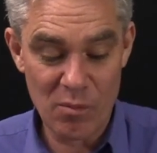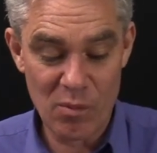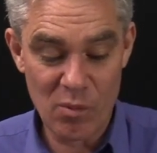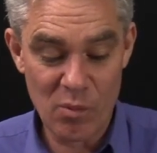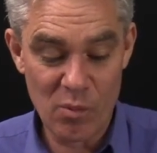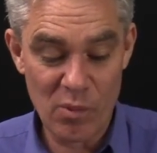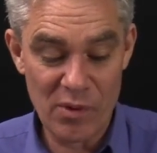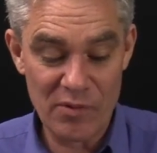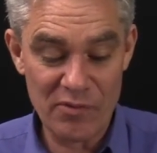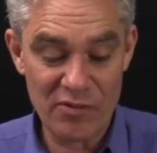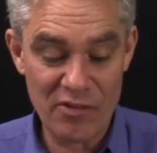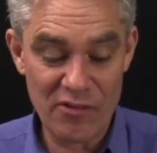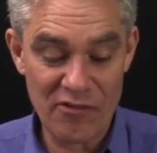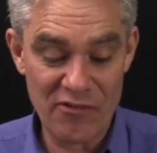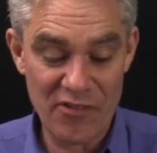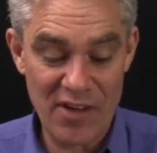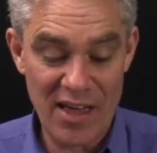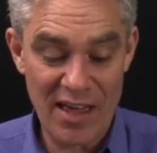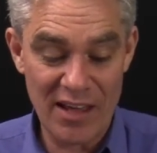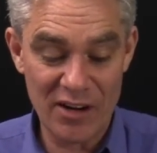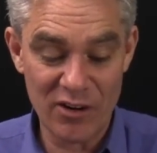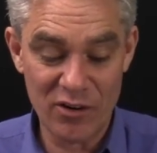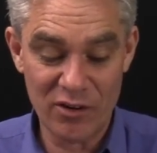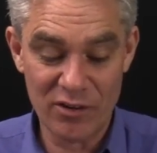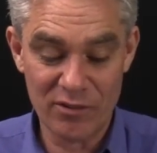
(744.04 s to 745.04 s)
with the
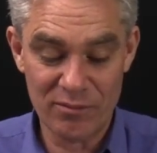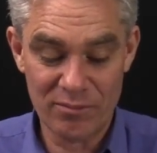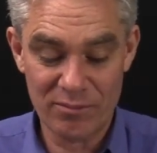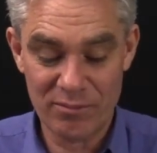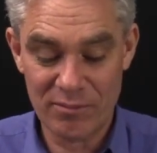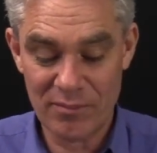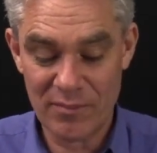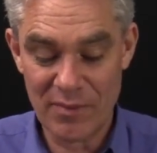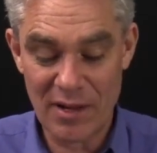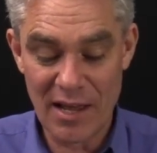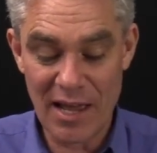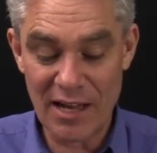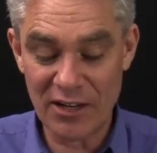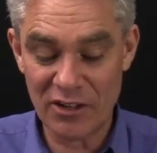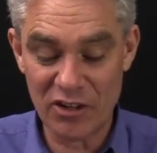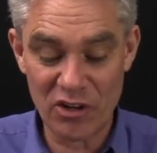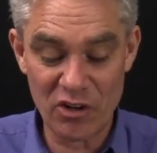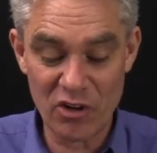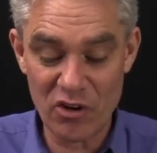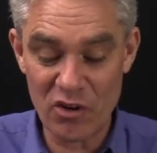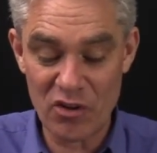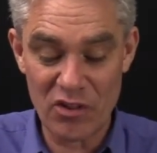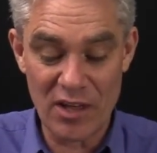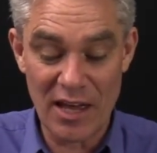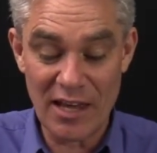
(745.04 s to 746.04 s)
fan on. And to
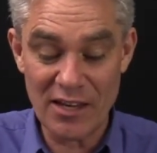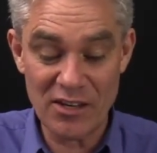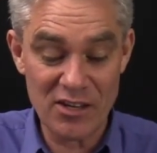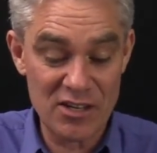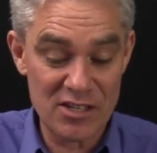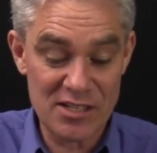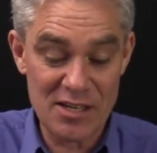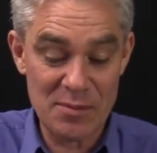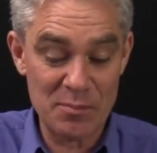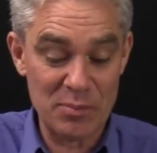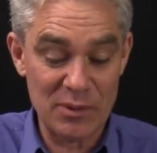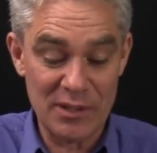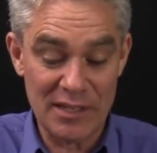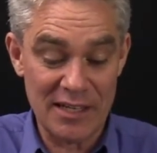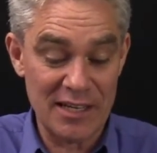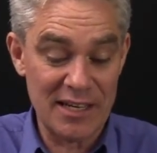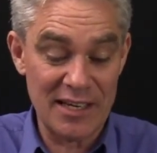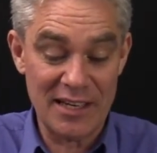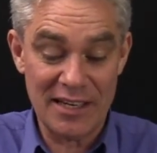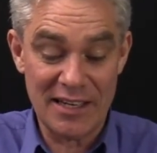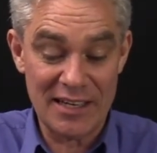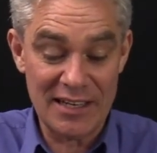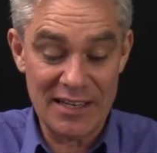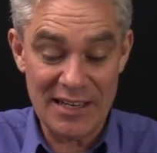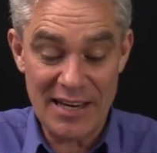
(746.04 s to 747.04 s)
do that, you simply
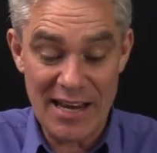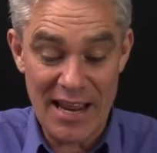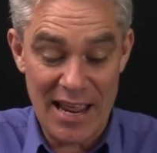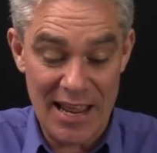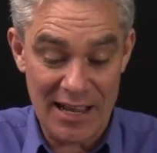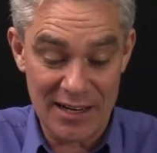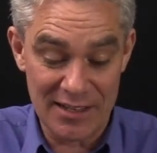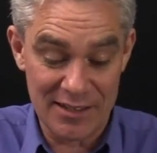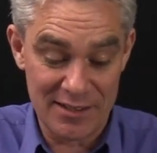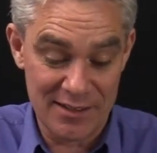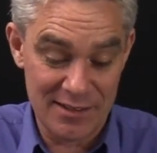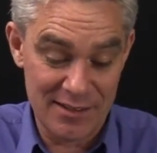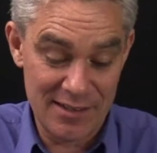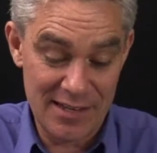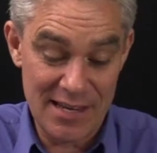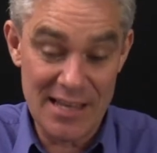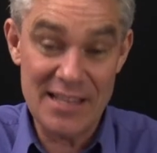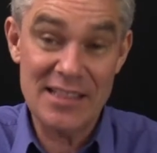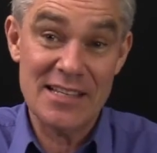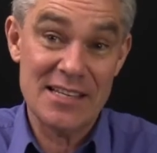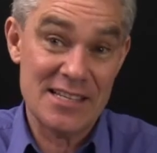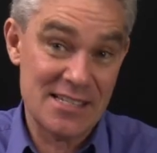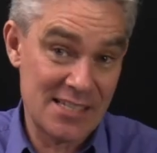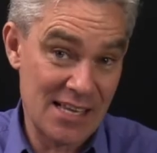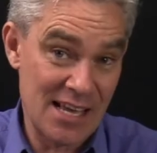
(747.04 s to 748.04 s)
can connect, in
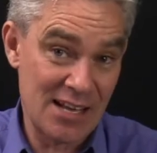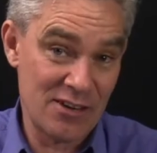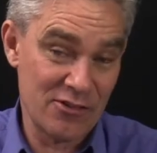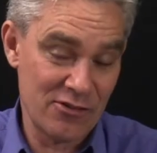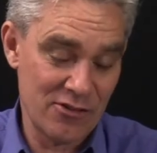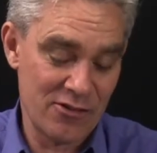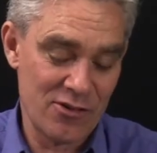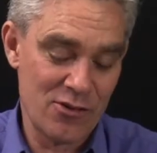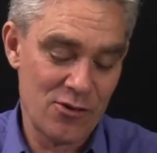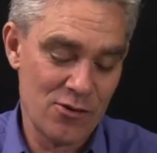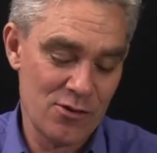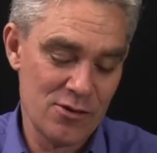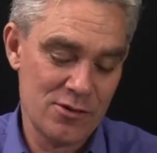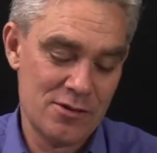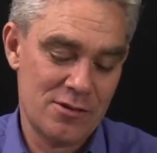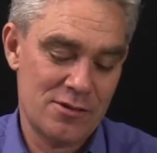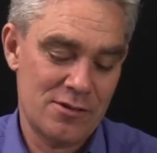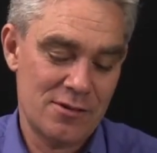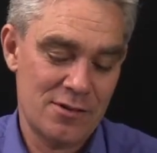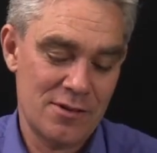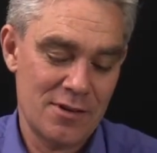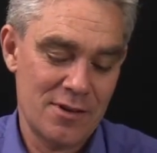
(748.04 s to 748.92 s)
the sun of course,